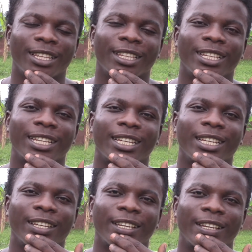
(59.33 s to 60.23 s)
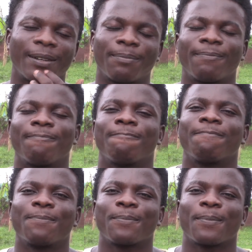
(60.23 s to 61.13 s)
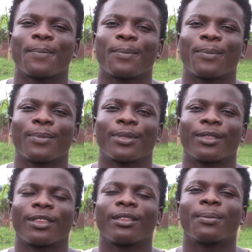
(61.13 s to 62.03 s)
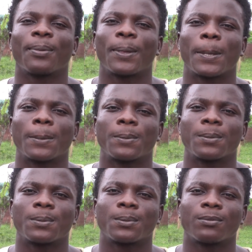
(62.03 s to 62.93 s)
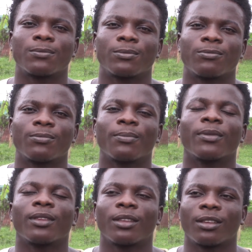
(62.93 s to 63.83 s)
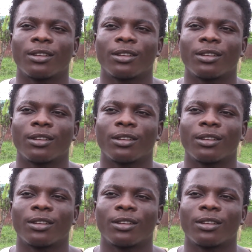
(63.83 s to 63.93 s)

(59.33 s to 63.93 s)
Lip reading: Like before you came here, there's a reason why you came here to